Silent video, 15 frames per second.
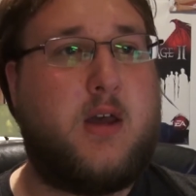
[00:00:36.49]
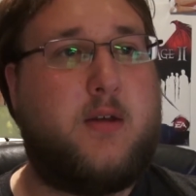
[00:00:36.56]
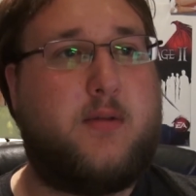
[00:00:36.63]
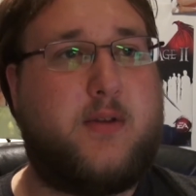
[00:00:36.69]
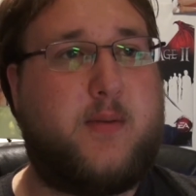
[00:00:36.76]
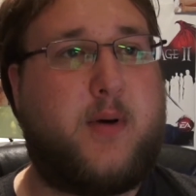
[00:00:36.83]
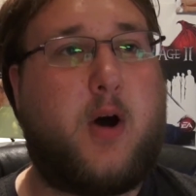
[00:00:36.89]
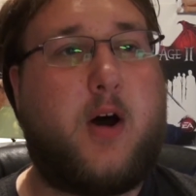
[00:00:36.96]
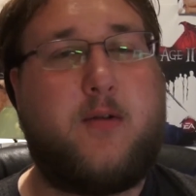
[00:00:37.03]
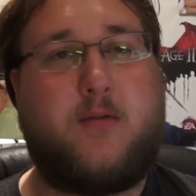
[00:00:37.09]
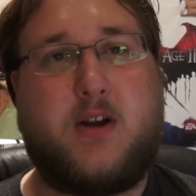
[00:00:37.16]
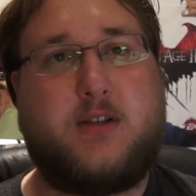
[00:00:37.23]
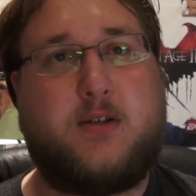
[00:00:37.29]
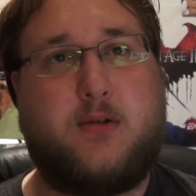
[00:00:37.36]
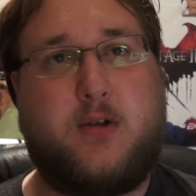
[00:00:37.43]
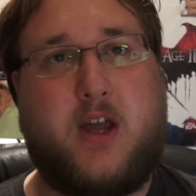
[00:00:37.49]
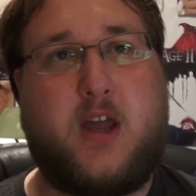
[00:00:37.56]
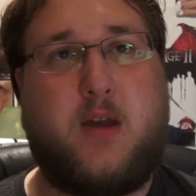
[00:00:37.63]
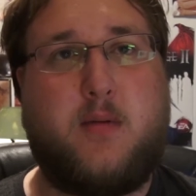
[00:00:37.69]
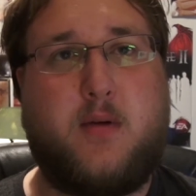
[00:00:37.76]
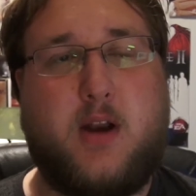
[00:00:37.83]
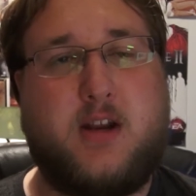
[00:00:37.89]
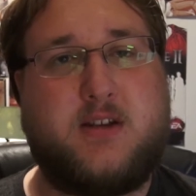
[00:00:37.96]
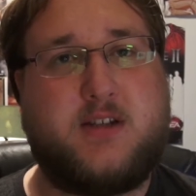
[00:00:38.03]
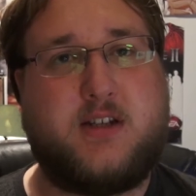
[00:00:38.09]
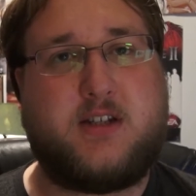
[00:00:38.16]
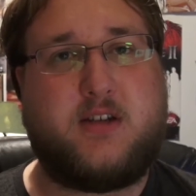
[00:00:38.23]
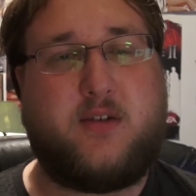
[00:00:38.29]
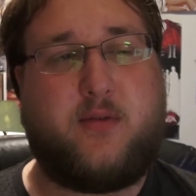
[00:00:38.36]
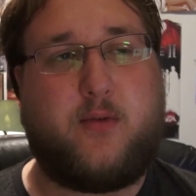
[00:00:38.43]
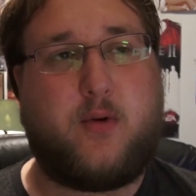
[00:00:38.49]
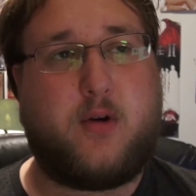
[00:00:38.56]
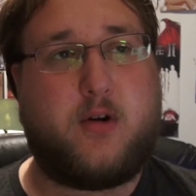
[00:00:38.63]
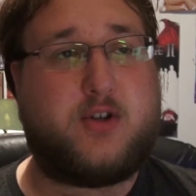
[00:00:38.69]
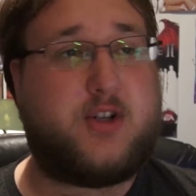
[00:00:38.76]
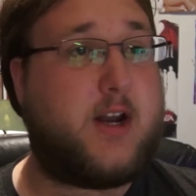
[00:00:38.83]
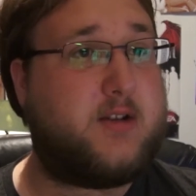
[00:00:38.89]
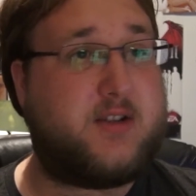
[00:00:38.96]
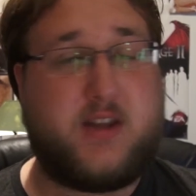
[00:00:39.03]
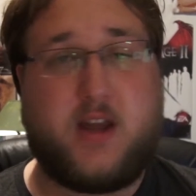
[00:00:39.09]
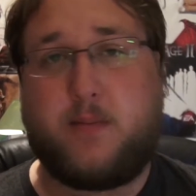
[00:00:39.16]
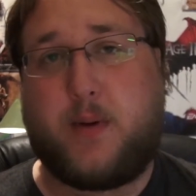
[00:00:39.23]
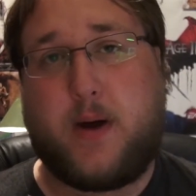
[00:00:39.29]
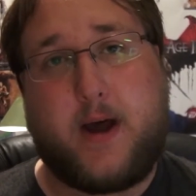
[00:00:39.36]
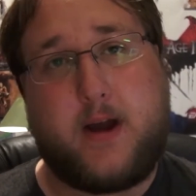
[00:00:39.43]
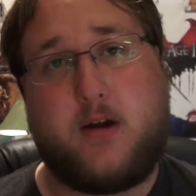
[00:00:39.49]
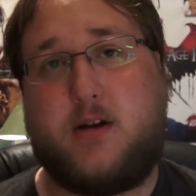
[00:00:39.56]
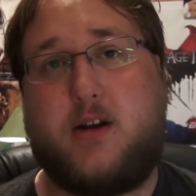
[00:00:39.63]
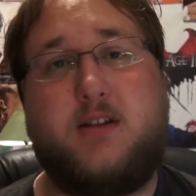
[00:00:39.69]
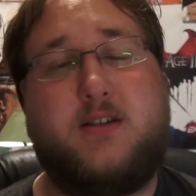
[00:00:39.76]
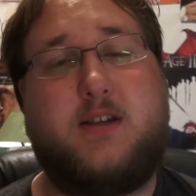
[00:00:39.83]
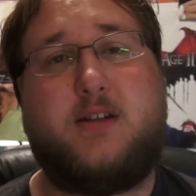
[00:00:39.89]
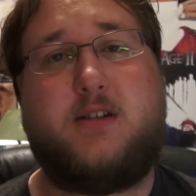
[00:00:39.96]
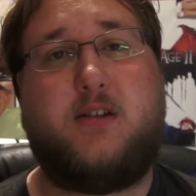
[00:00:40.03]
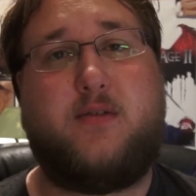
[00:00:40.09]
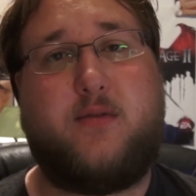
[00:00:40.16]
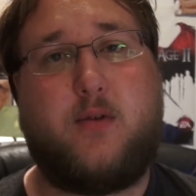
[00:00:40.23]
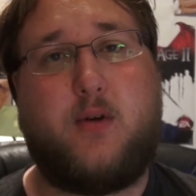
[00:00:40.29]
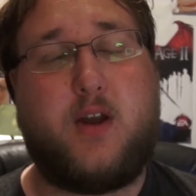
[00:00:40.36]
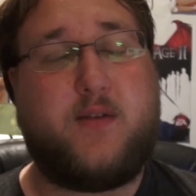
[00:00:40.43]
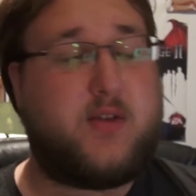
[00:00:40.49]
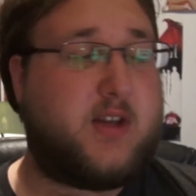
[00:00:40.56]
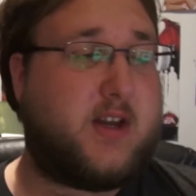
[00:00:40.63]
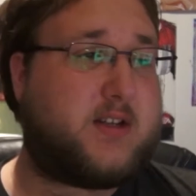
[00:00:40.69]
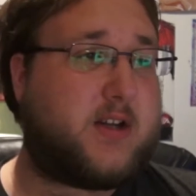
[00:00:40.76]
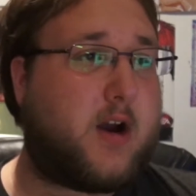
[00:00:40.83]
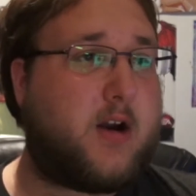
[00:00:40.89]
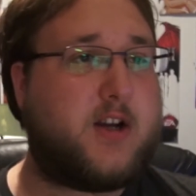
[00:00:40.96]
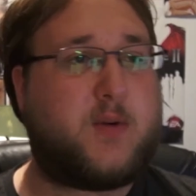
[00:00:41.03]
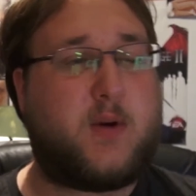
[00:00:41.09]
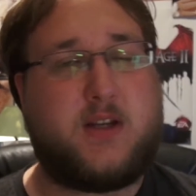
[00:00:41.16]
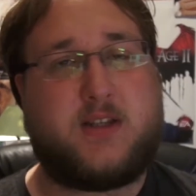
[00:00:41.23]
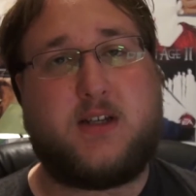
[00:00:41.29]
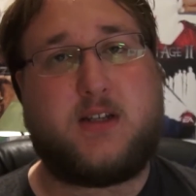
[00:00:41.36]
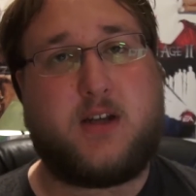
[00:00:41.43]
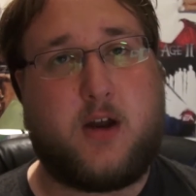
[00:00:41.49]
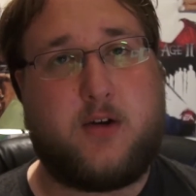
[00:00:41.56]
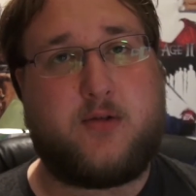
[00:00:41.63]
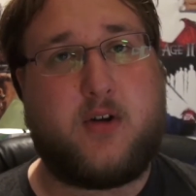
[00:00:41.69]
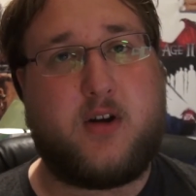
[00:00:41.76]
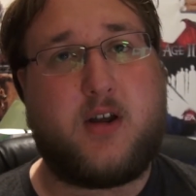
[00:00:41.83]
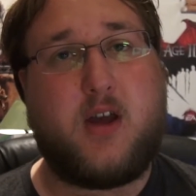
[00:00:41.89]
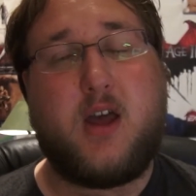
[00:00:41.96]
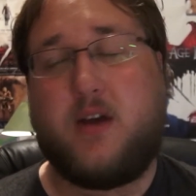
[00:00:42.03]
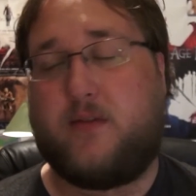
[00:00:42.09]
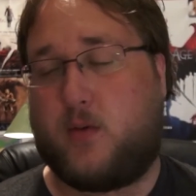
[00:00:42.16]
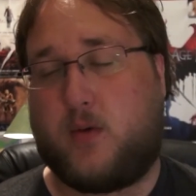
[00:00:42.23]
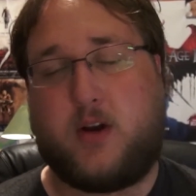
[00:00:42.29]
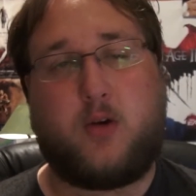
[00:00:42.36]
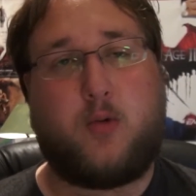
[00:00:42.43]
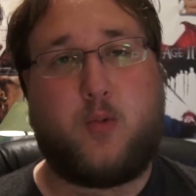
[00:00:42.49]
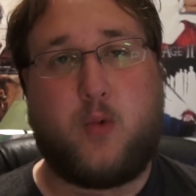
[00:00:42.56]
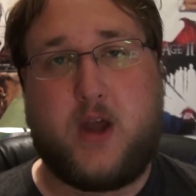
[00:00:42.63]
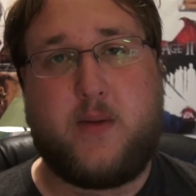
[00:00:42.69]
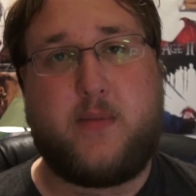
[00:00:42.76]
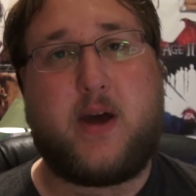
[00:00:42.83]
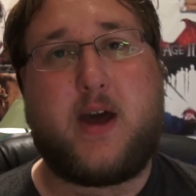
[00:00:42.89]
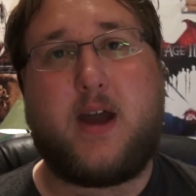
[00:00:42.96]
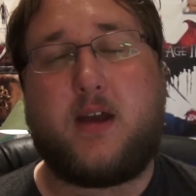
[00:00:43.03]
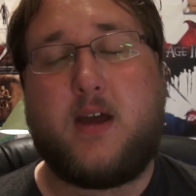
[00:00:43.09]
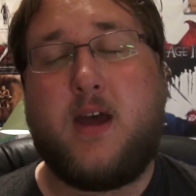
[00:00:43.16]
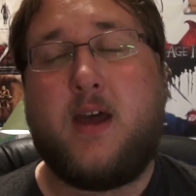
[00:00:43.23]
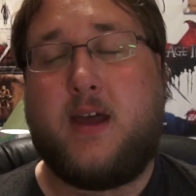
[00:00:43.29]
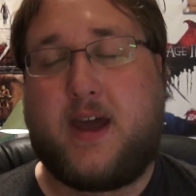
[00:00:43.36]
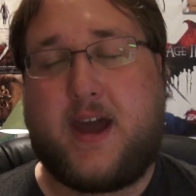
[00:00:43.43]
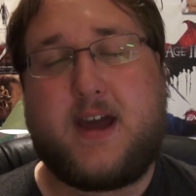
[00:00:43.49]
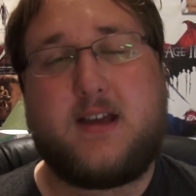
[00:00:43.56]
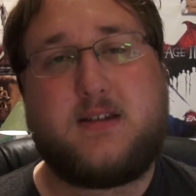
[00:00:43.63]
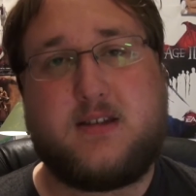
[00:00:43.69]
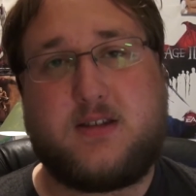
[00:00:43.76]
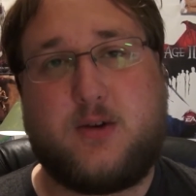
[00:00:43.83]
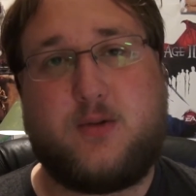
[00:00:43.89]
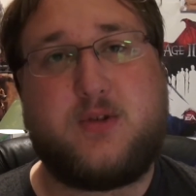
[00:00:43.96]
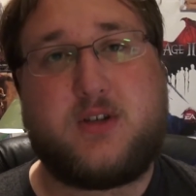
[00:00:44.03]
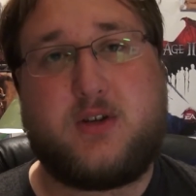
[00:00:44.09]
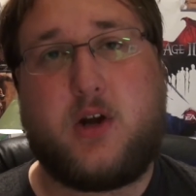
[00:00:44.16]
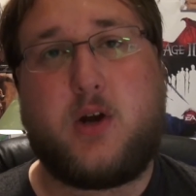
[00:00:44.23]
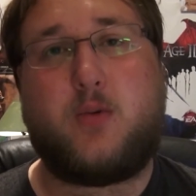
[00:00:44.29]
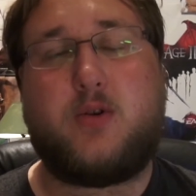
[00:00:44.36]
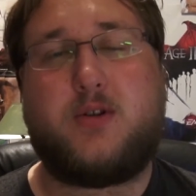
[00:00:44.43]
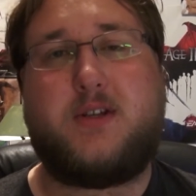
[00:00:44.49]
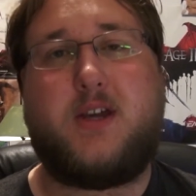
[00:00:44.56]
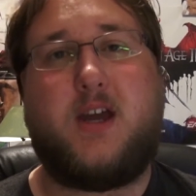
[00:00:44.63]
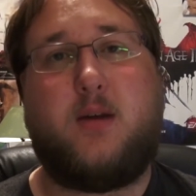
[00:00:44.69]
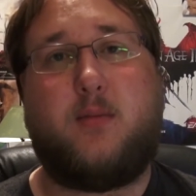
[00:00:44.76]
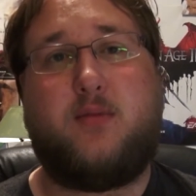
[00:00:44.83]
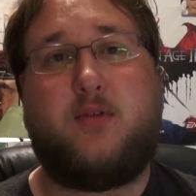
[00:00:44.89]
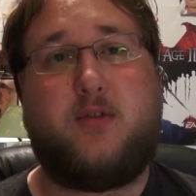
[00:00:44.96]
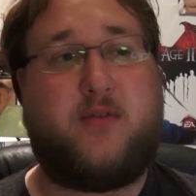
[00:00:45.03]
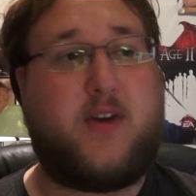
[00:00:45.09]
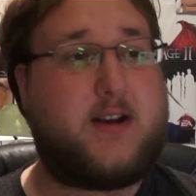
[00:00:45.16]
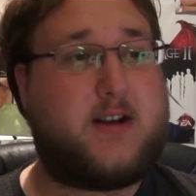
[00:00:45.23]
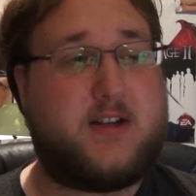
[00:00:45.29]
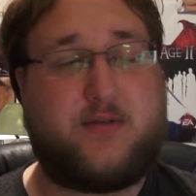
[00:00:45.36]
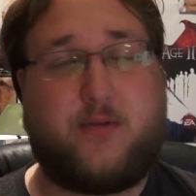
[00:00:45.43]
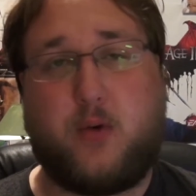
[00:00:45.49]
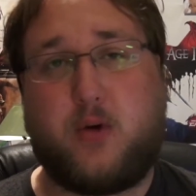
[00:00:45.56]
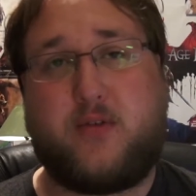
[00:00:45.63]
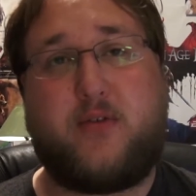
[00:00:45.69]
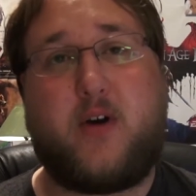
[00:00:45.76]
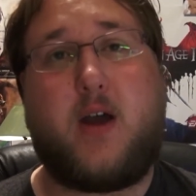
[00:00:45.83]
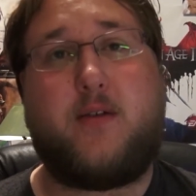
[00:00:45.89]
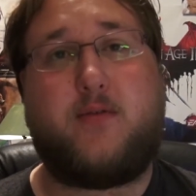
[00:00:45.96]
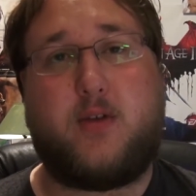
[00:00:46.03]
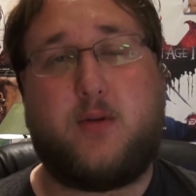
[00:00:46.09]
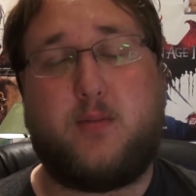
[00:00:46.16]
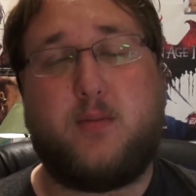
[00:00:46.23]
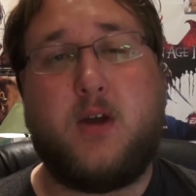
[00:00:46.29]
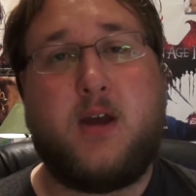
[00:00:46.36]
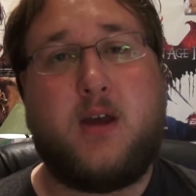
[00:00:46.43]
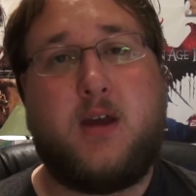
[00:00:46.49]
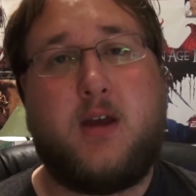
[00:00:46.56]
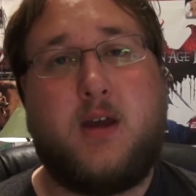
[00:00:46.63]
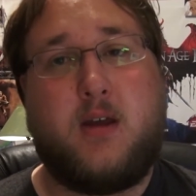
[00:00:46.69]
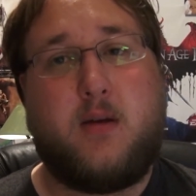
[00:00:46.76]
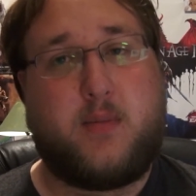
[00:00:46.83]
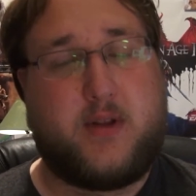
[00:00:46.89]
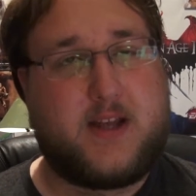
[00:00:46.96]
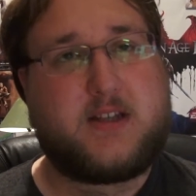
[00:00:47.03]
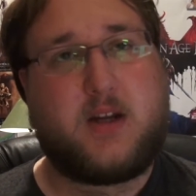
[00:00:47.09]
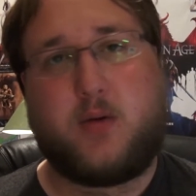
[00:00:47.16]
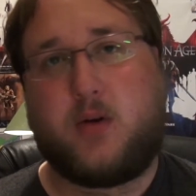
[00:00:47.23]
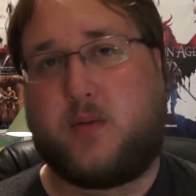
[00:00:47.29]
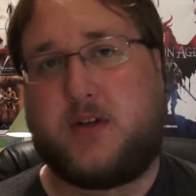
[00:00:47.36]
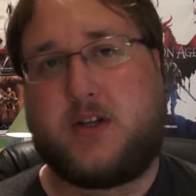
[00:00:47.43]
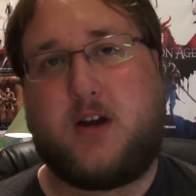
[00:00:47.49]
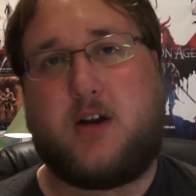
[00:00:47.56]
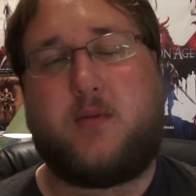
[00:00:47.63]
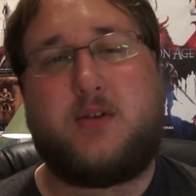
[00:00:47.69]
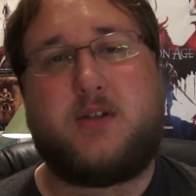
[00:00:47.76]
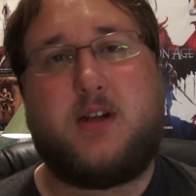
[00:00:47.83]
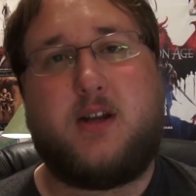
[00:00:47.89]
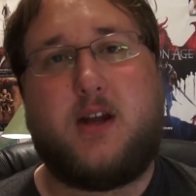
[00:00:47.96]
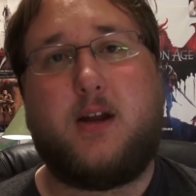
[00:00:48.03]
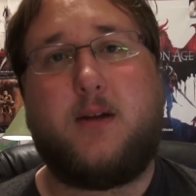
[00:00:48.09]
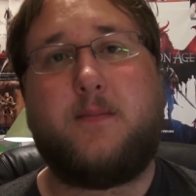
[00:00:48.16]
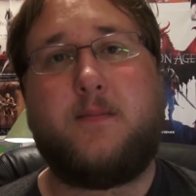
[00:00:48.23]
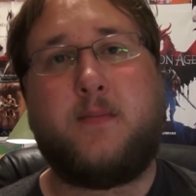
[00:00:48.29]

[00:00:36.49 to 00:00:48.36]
the Pod Racer game on N sixty-four, Shadows of the Empire on N sixty-four, even the Atari twenty-six hundred, if you want to go way back, has its own Star Wars games. In fact, it has four or five of them. But that's not what we're going to be talking about today.